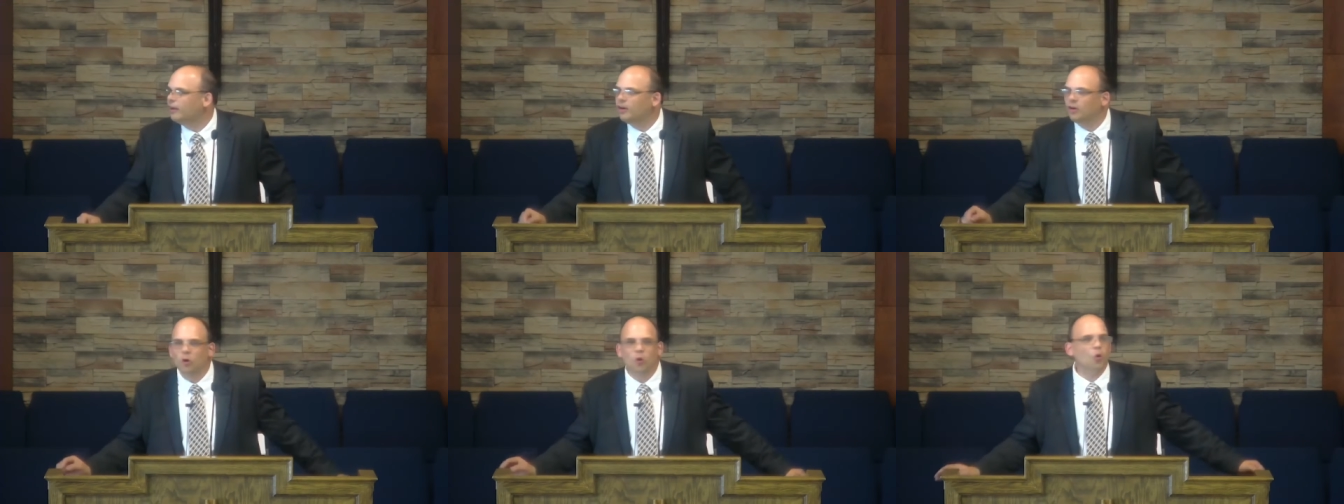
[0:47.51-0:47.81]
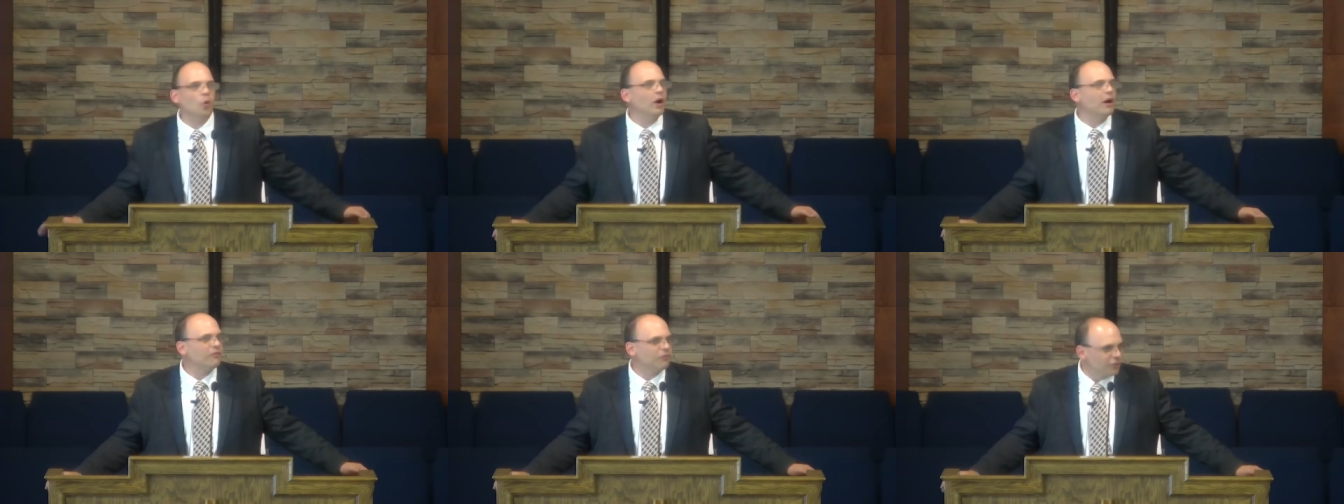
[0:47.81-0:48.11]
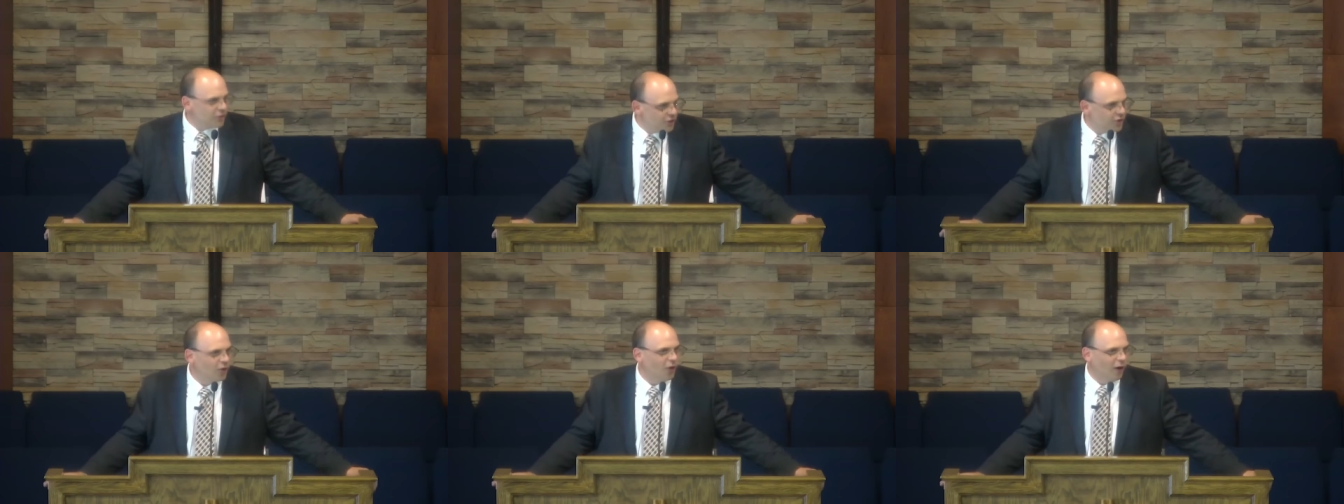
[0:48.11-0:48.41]
whoever
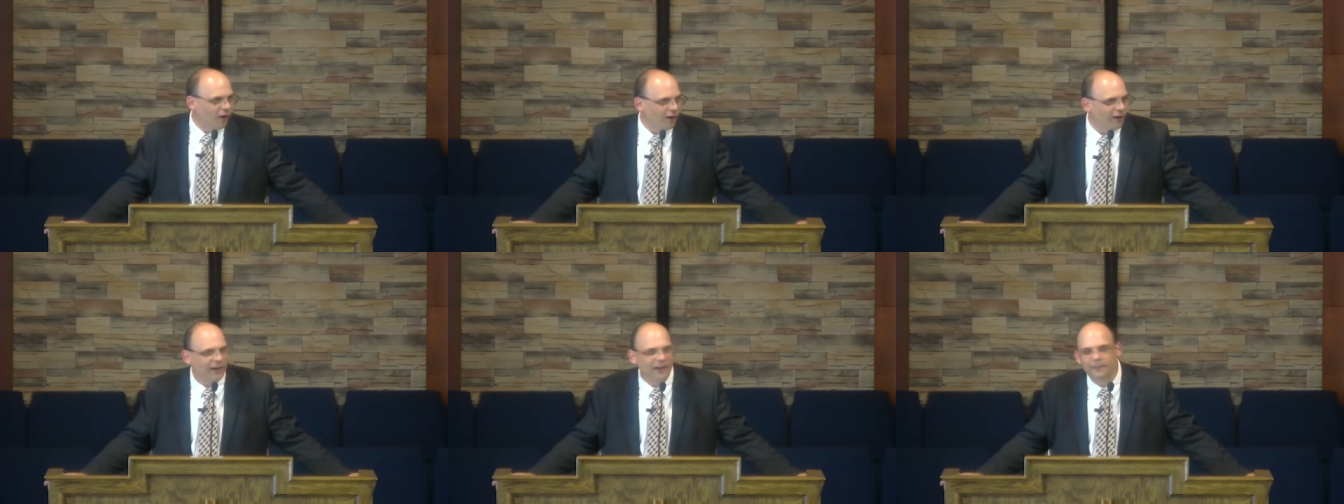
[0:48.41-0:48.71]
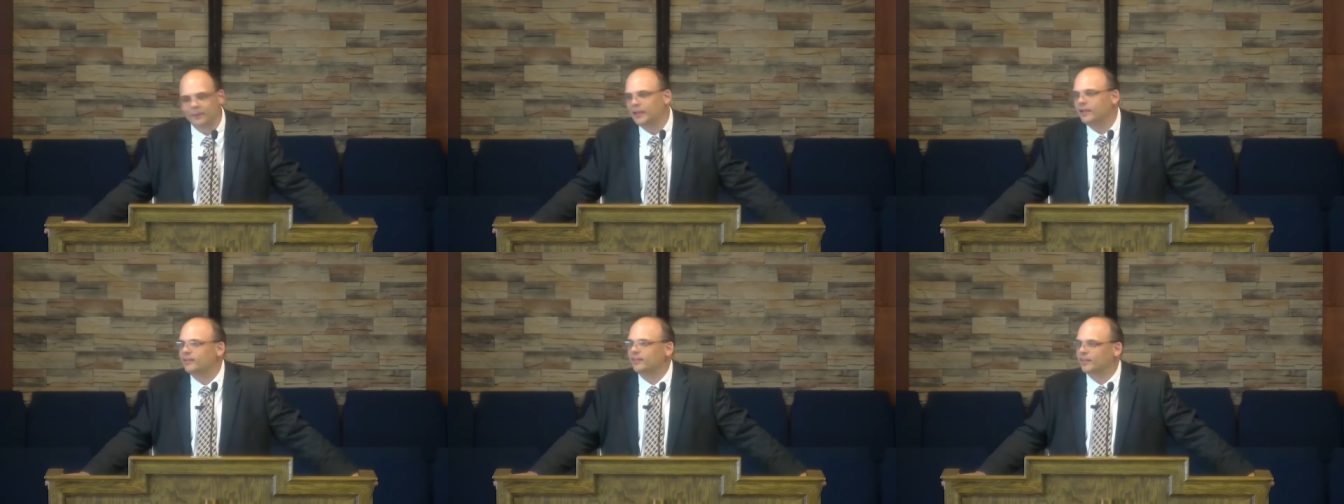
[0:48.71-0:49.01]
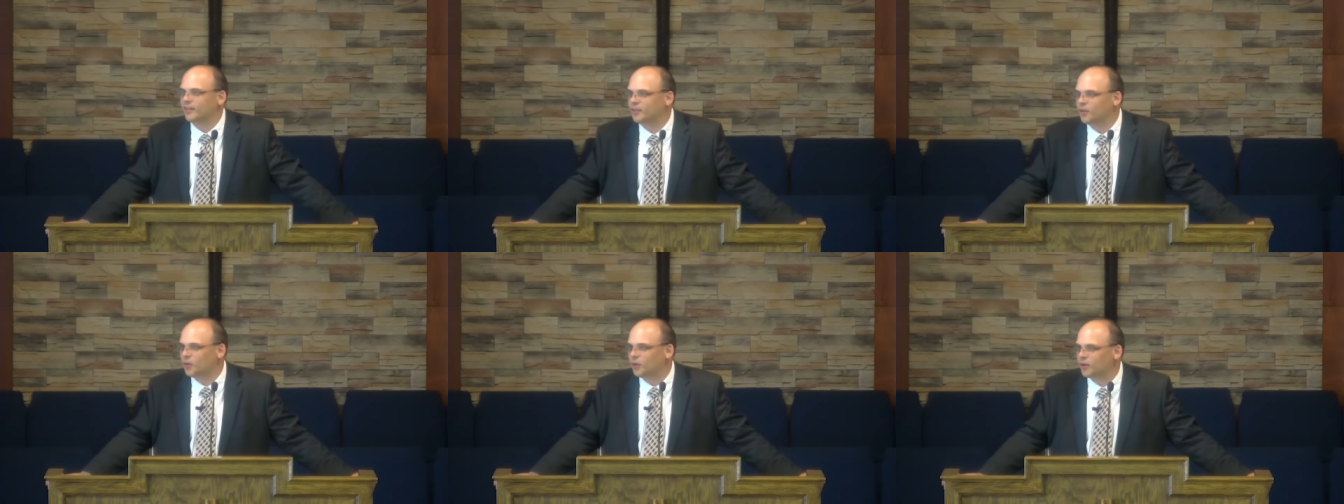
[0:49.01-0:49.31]
you are. Amen. The
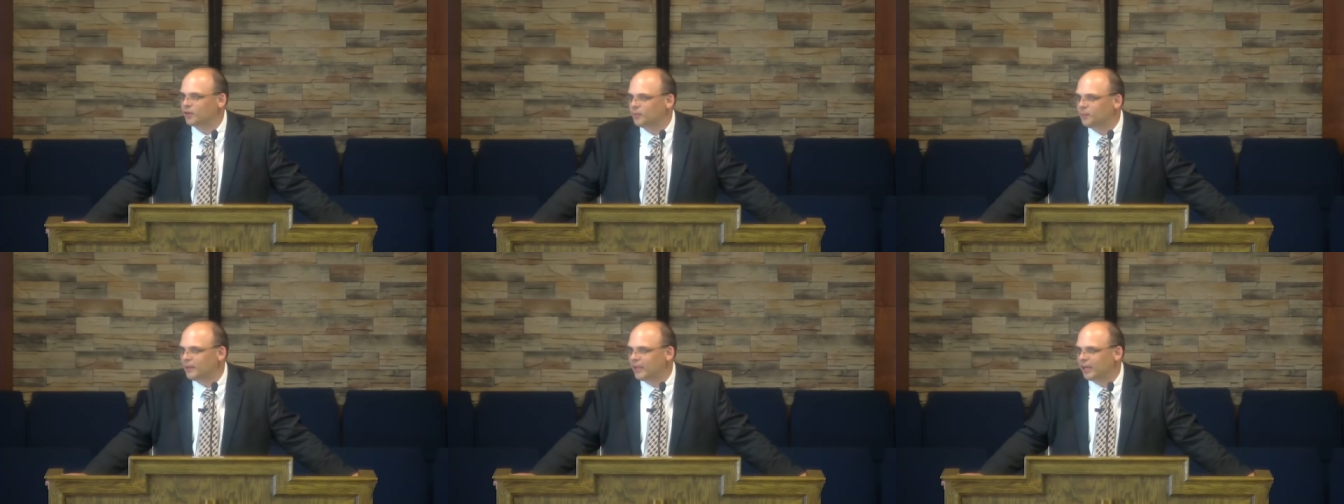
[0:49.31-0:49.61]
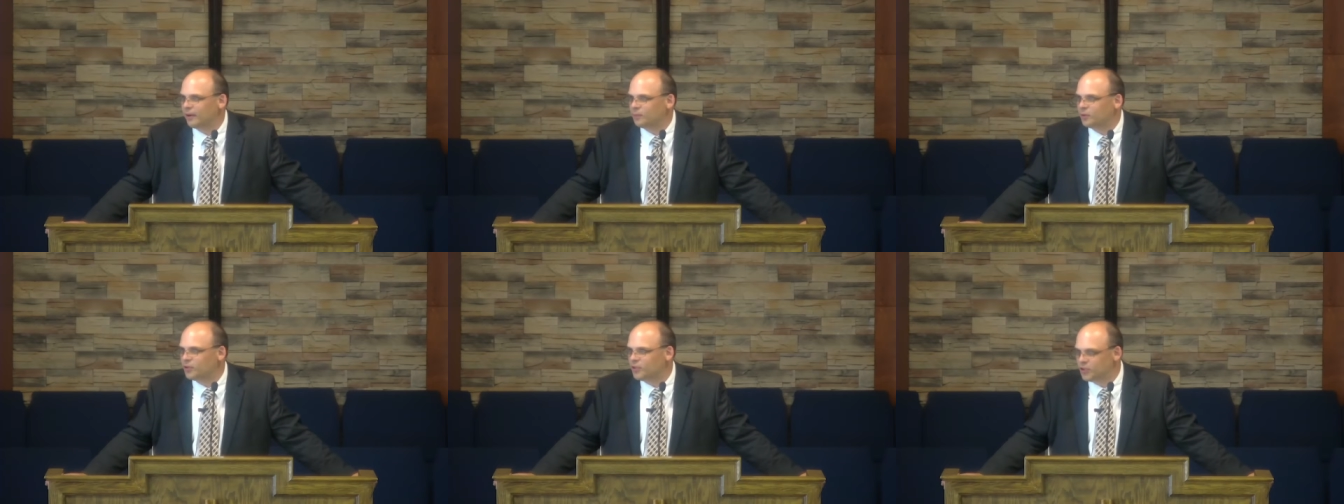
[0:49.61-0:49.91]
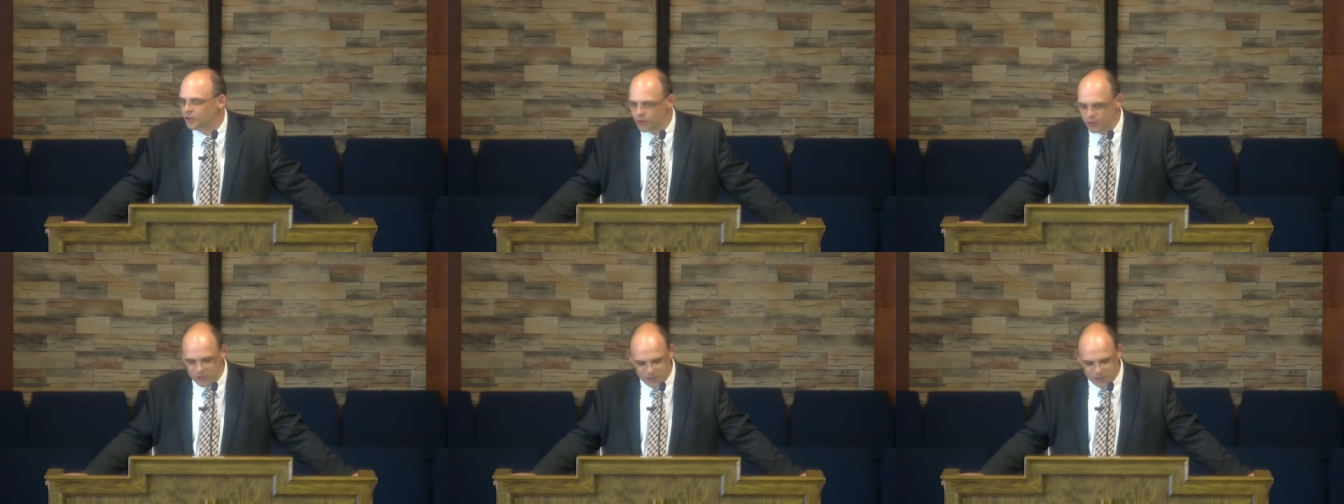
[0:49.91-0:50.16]
Lord will be able to use